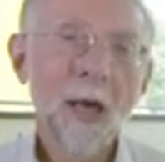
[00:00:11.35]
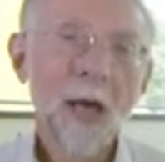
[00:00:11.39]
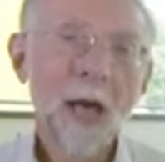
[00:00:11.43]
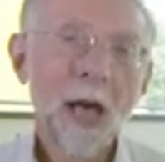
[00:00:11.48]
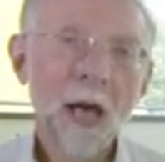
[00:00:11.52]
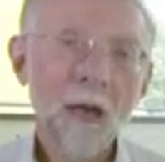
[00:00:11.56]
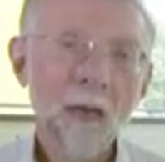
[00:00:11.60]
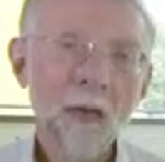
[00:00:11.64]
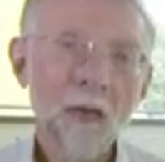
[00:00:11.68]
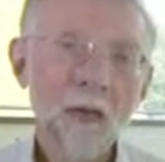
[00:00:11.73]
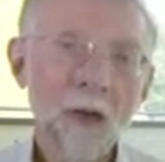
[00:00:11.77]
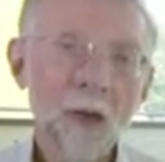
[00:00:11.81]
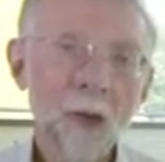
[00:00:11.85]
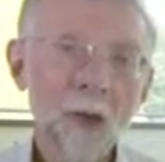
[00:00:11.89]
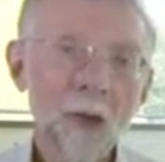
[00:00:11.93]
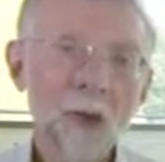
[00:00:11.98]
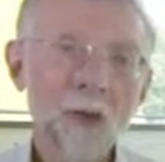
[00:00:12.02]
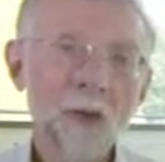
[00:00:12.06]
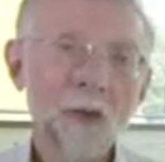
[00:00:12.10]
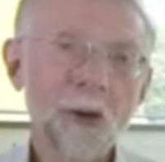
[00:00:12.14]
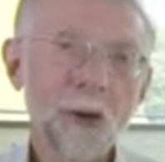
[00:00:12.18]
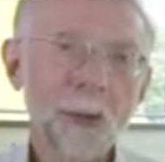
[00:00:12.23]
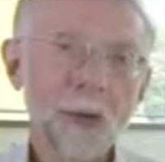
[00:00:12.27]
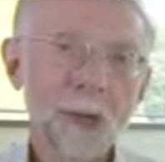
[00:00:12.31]

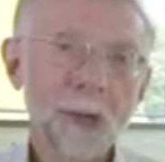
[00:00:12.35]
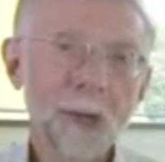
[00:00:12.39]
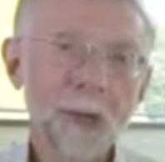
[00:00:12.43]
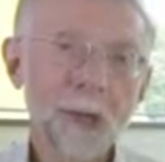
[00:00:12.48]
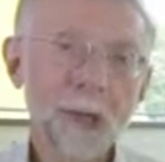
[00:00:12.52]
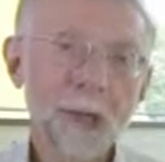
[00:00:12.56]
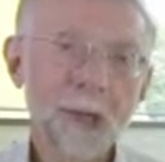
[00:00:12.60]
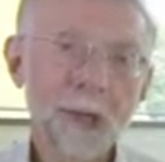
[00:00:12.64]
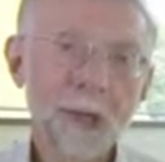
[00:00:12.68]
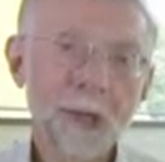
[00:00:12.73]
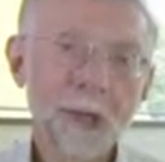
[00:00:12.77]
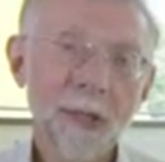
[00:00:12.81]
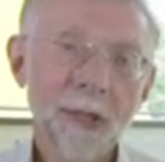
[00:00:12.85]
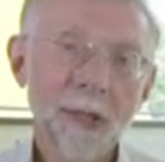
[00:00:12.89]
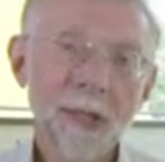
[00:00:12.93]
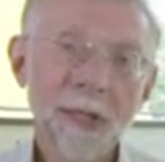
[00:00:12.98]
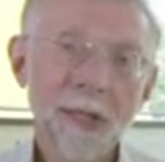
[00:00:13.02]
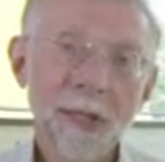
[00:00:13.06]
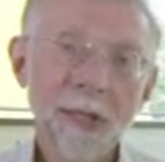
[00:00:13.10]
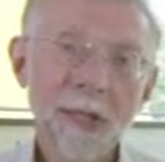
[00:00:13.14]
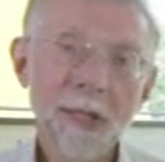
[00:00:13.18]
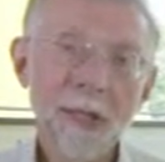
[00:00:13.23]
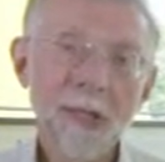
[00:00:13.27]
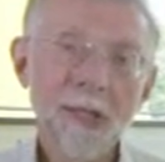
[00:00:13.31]
Atherosclerosis
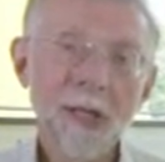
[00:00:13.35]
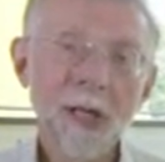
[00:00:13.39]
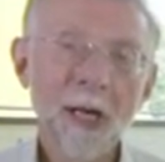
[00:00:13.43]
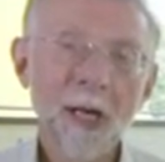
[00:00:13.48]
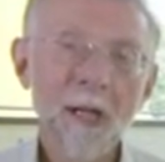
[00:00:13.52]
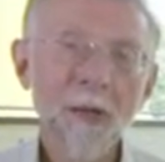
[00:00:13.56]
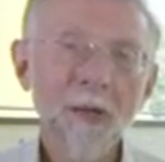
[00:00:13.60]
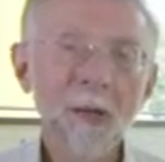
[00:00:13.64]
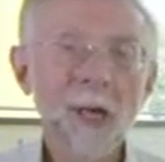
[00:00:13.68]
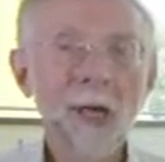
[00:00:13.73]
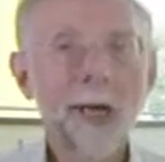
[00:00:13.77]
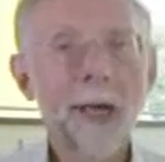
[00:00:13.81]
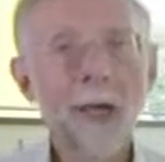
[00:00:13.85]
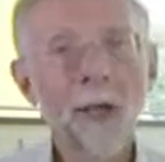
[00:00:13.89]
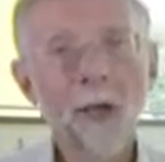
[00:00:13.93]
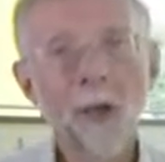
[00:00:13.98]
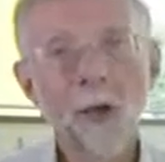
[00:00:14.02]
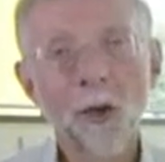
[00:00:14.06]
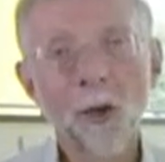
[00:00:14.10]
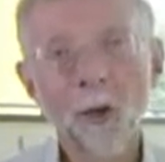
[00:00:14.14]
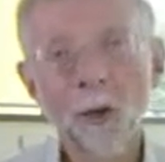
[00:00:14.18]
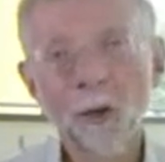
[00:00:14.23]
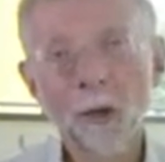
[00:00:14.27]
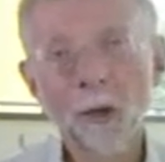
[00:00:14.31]
is the underlying
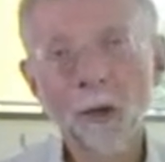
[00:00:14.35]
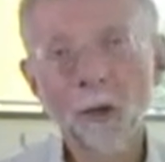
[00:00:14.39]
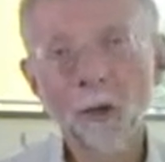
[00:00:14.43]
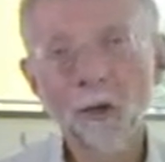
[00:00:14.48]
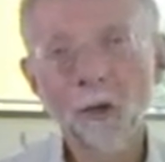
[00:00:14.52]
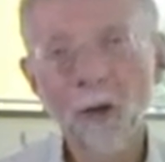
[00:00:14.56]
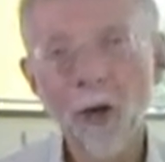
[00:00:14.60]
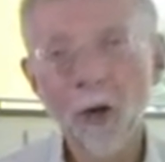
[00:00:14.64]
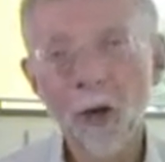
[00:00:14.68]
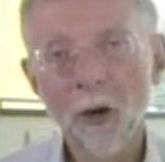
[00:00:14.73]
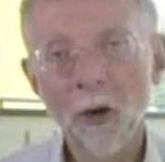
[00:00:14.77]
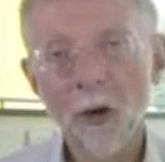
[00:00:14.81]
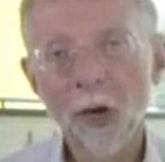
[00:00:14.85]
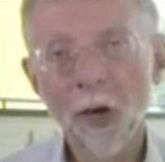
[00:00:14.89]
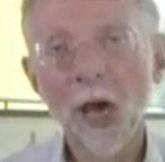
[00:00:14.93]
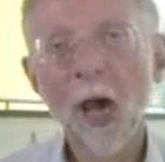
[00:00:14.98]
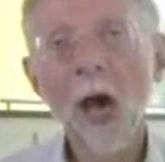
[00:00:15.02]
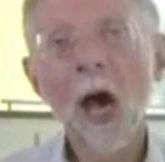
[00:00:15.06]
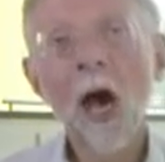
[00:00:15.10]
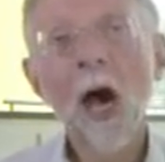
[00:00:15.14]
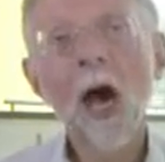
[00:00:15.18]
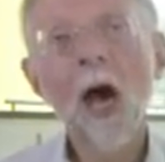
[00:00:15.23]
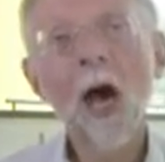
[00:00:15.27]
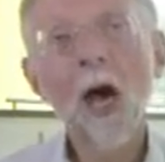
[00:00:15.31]
cause of coronary
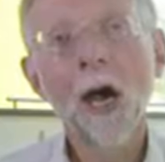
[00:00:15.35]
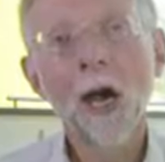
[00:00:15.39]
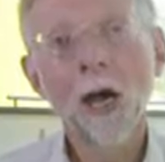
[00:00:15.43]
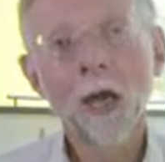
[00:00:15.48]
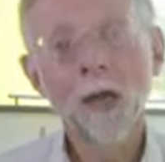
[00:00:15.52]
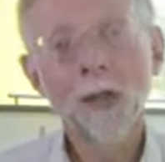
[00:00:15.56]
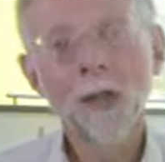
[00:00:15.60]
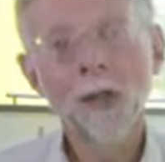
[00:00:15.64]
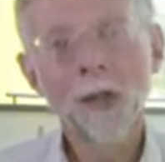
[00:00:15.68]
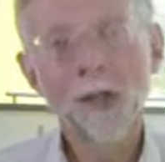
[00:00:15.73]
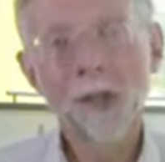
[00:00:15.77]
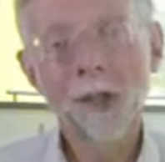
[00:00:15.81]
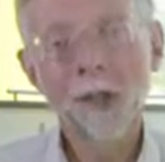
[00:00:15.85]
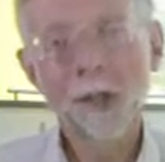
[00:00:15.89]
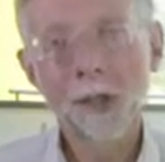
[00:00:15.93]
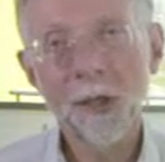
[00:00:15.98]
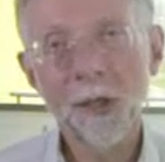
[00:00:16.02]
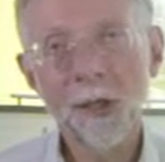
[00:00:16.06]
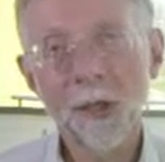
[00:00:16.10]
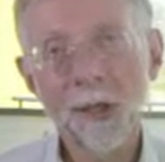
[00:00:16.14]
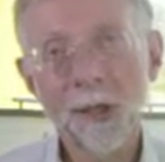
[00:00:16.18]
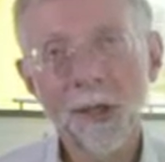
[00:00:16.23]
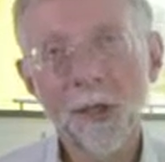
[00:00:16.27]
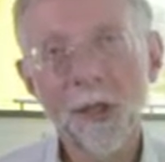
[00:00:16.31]
heart
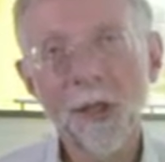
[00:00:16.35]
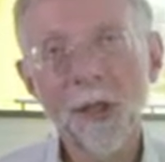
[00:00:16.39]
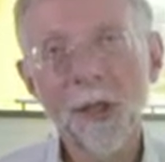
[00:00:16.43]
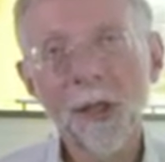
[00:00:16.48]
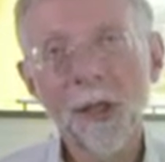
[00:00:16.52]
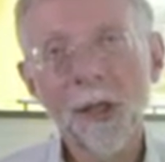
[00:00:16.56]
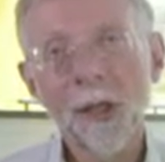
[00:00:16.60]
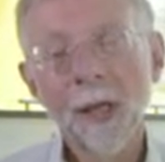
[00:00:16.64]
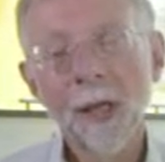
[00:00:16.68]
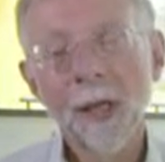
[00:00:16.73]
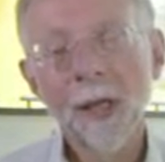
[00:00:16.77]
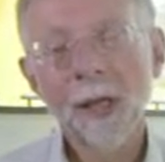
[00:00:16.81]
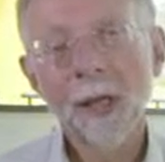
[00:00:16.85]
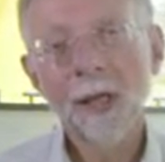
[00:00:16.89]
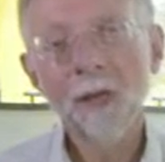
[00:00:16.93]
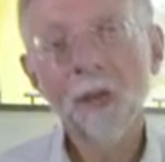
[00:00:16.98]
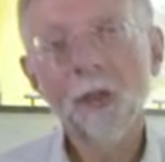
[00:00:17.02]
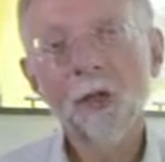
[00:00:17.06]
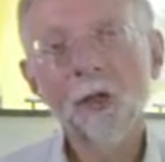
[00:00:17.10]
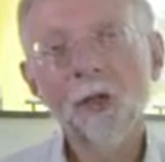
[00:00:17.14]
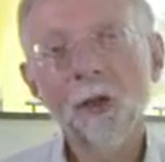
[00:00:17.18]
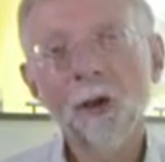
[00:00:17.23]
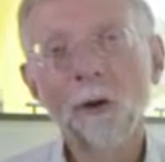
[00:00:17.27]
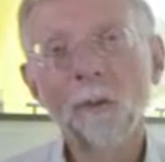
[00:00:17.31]
disease and
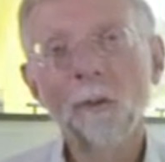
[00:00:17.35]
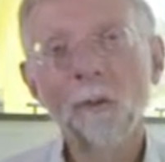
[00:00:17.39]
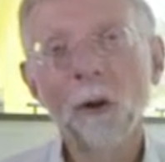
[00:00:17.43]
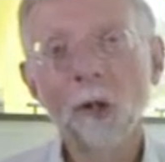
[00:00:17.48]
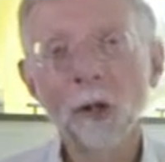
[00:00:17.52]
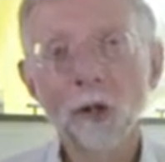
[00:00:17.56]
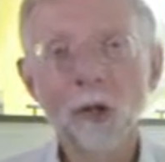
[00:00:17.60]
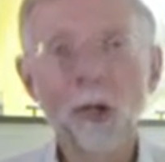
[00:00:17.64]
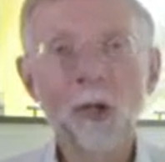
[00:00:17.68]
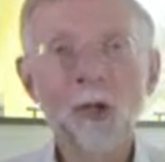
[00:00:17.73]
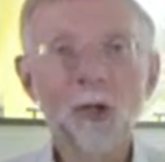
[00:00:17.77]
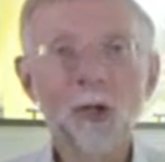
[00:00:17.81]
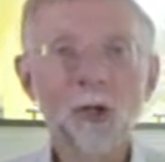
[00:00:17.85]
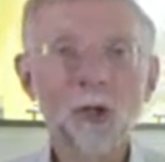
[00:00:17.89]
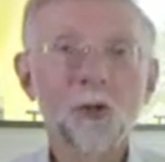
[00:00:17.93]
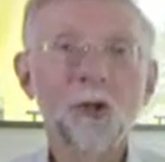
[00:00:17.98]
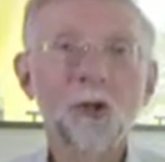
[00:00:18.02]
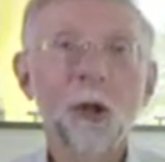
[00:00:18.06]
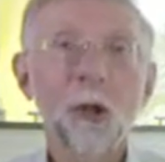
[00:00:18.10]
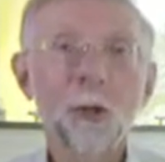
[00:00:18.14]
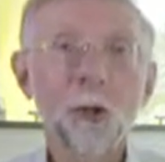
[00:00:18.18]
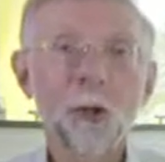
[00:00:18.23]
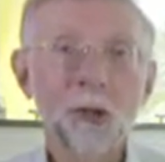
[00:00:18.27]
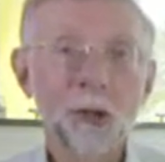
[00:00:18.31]
thrombotic
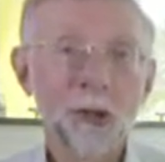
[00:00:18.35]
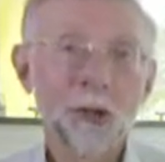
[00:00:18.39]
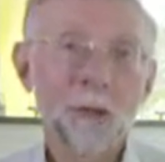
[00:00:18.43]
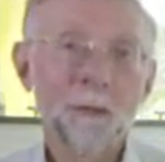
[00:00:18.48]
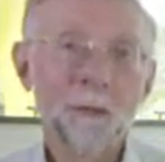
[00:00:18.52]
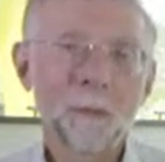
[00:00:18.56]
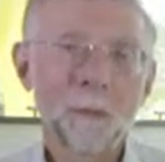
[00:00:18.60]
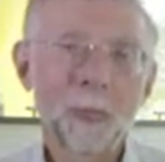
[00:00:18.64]
strokes.